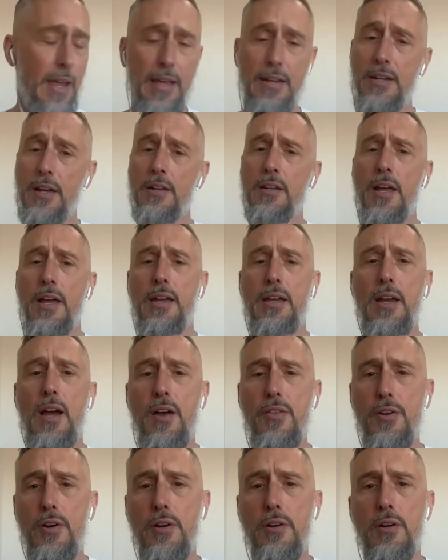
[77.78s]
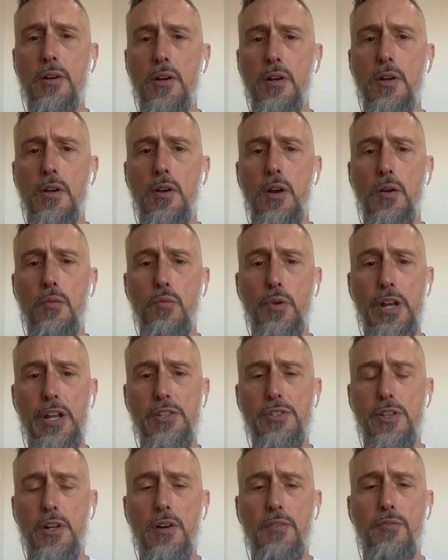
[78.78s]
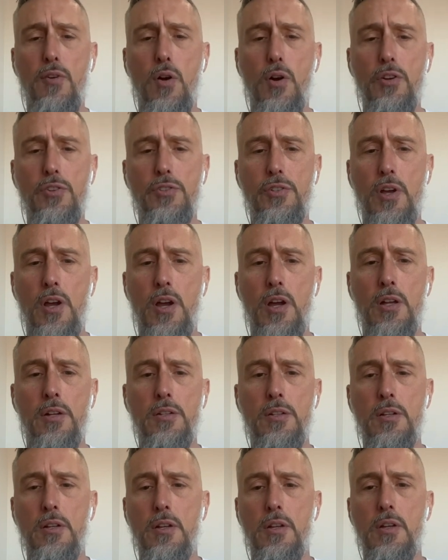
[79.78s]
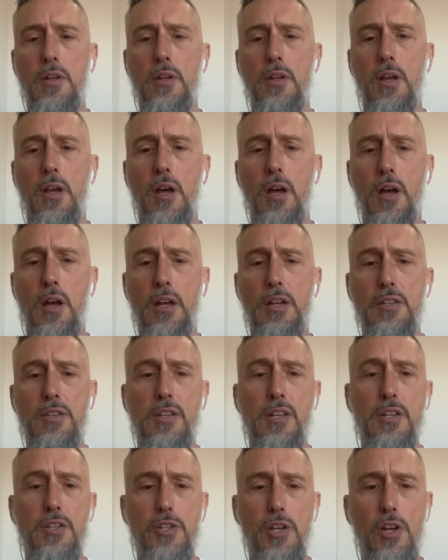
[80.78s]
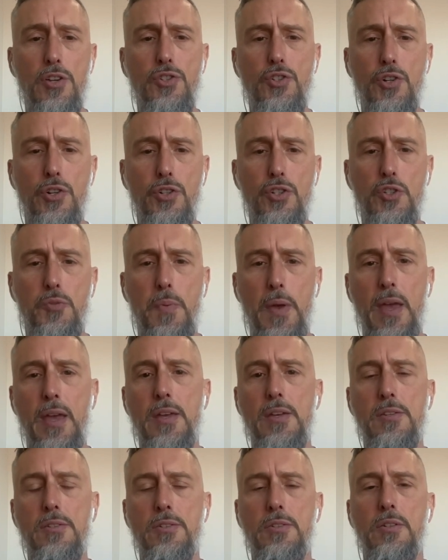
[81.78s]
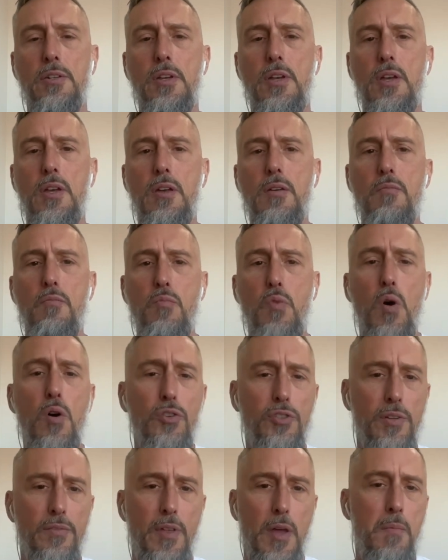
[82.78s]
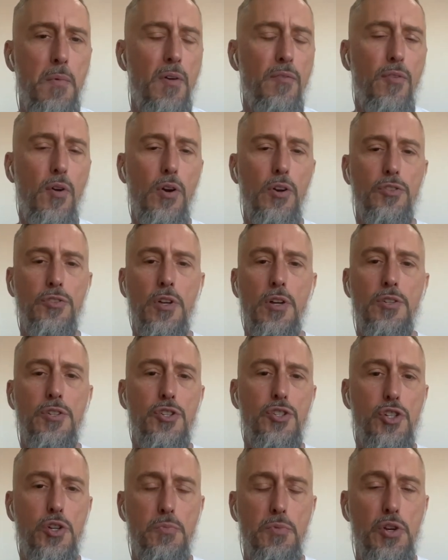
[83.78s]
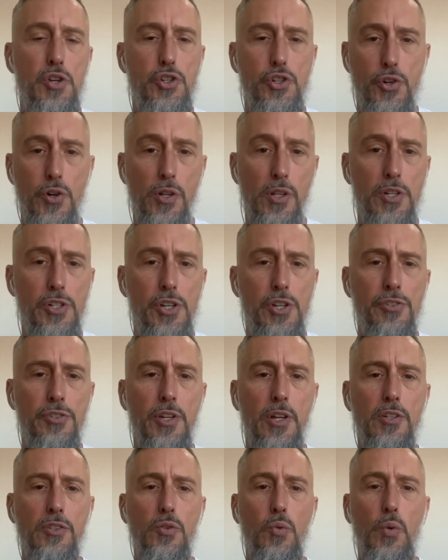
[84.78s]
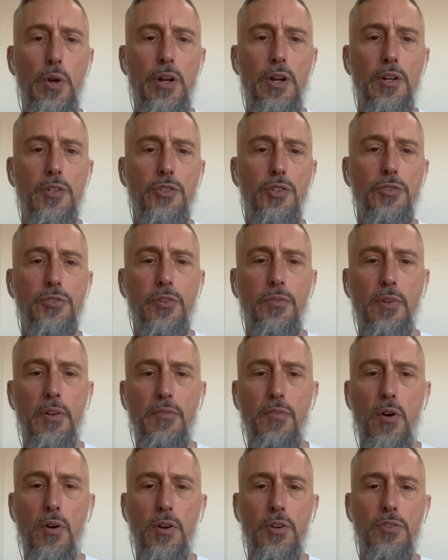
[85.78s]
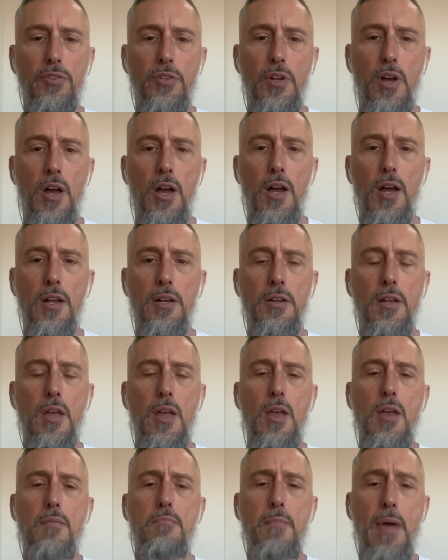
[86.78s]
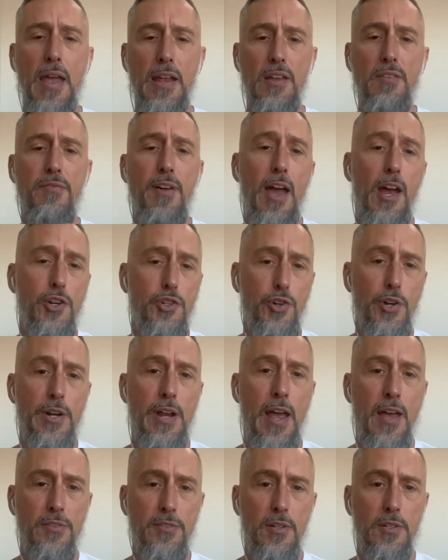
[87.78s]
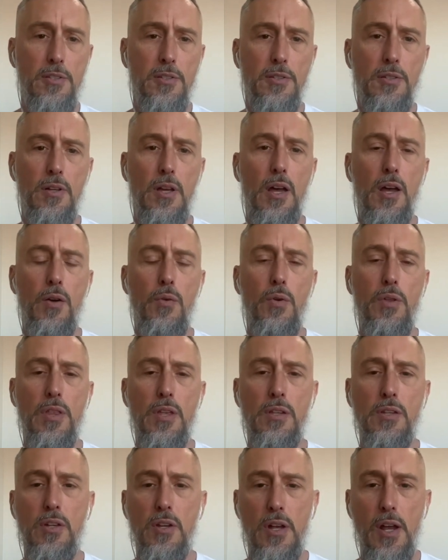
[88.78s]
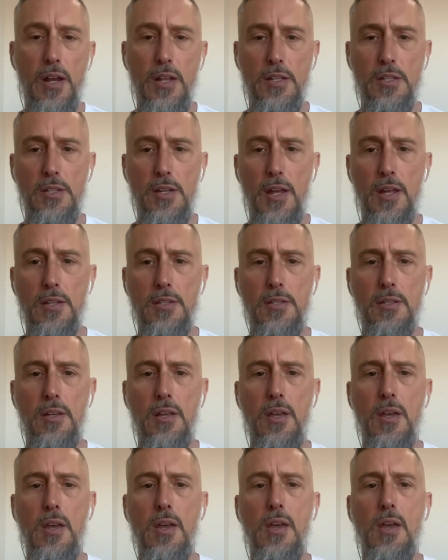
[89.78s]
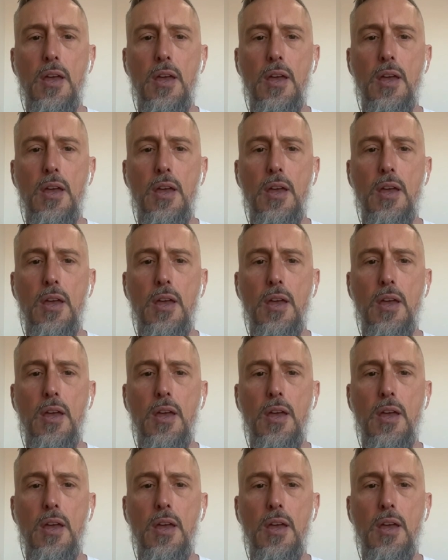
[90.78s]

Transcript: And, unlike other REITs that are focused on uh, in the industrial space, most of them are focused on distribution or logistics. We're exclusively focused on manufacturing assets uh, within the United States.